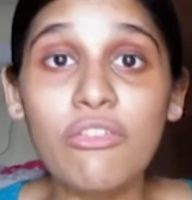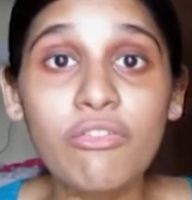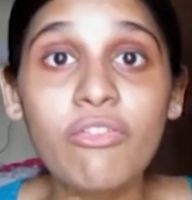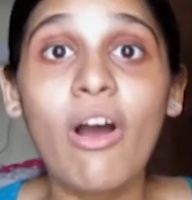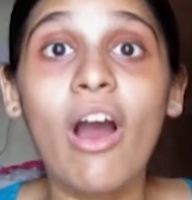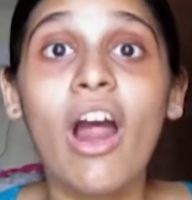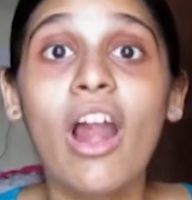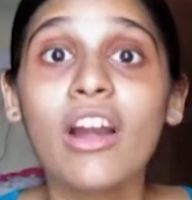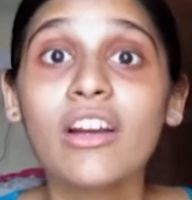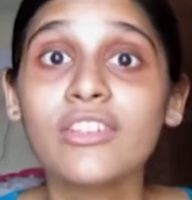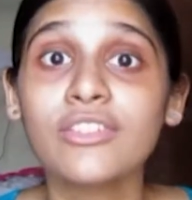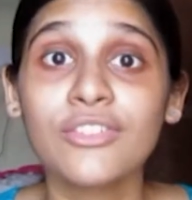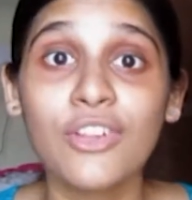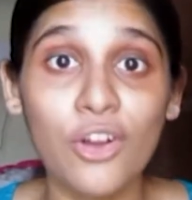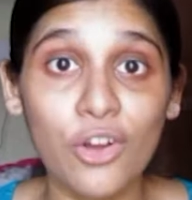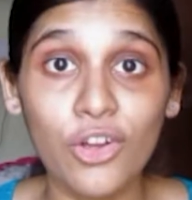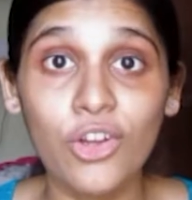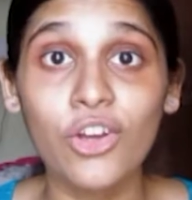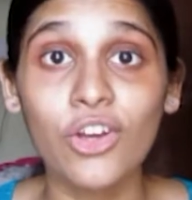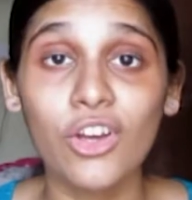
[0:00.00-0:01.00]
far,
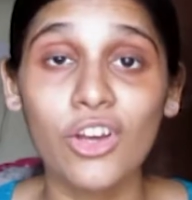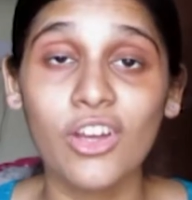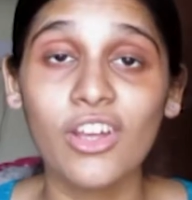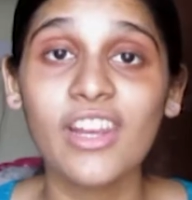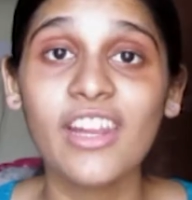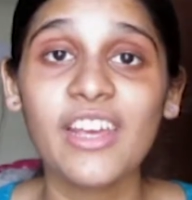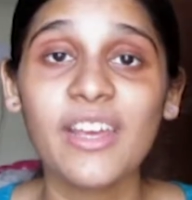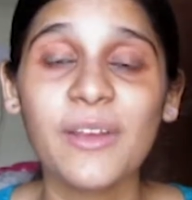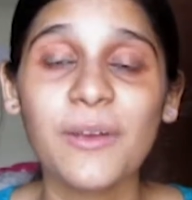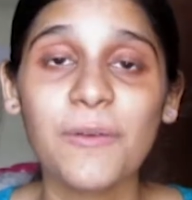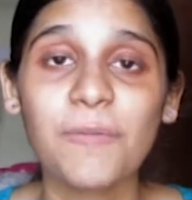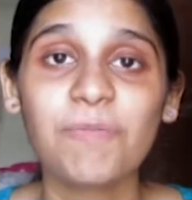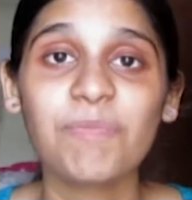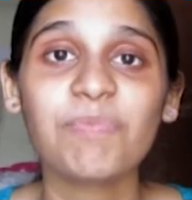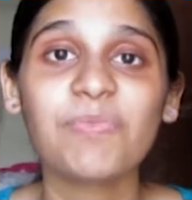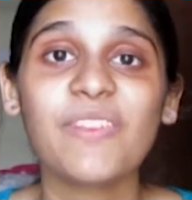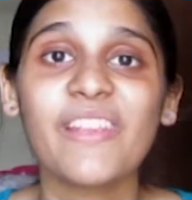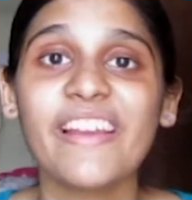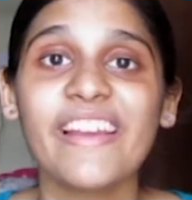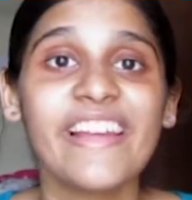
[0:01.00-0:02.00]
so good.
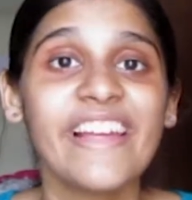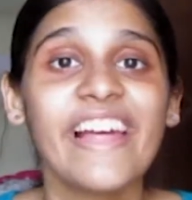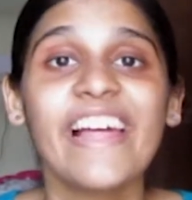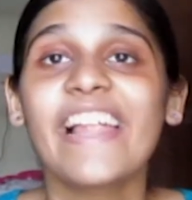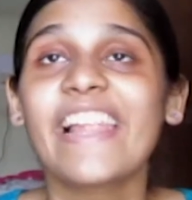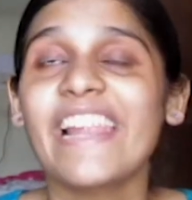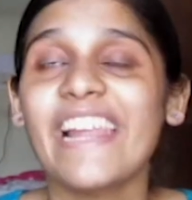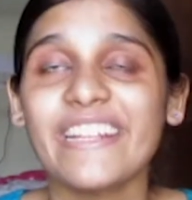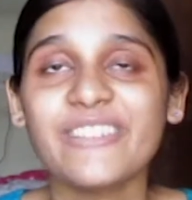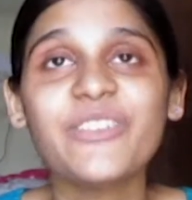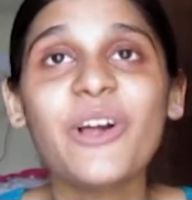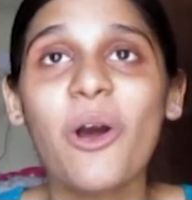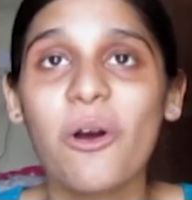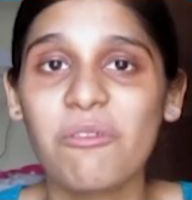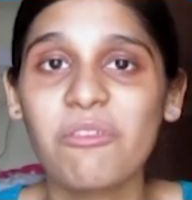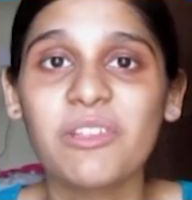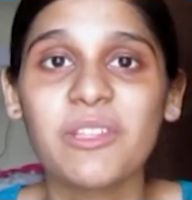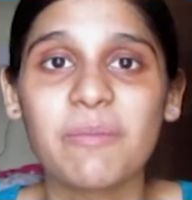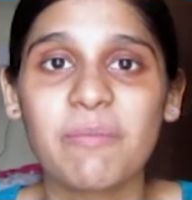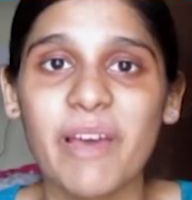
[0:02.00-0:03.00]
Let's
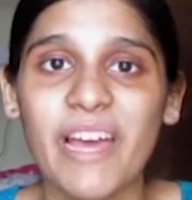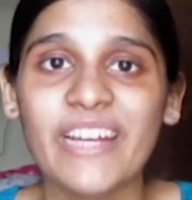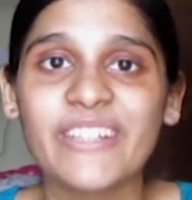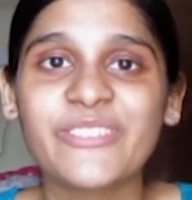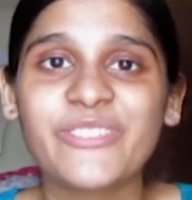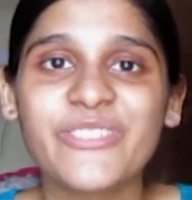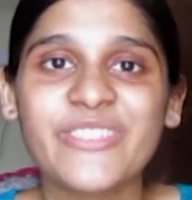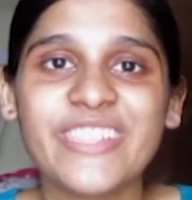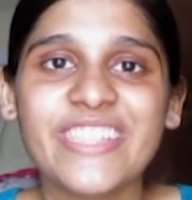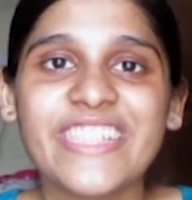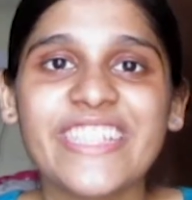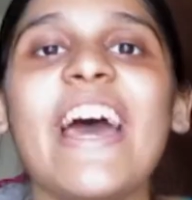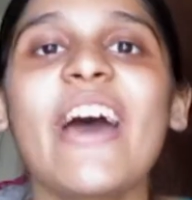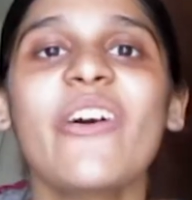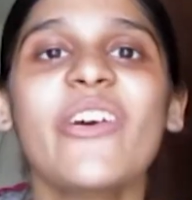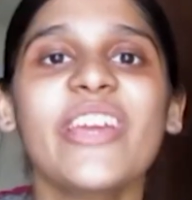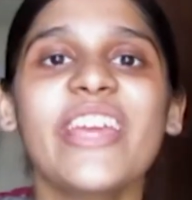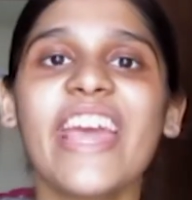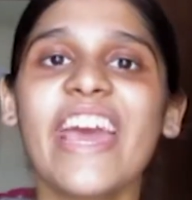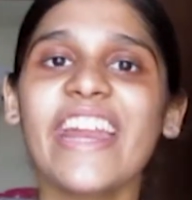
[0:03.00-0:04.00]
hope for the best.
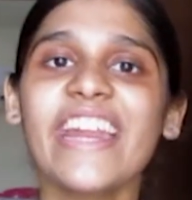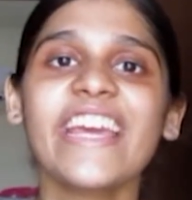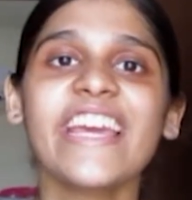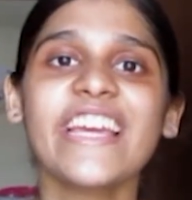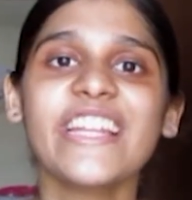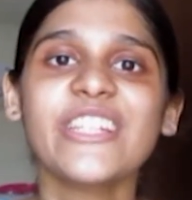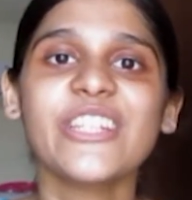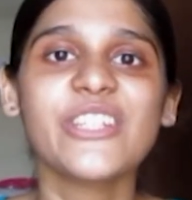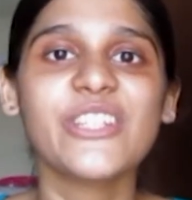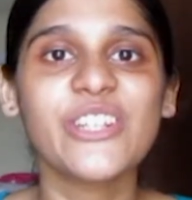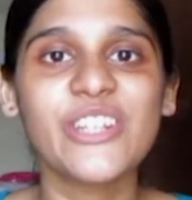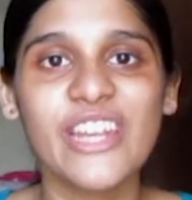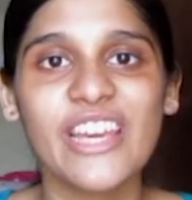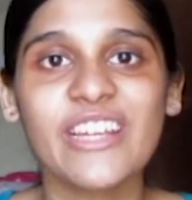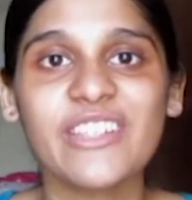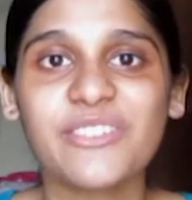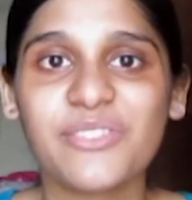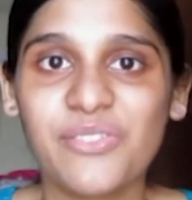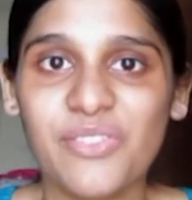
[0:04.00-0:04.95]
Now, getting into today's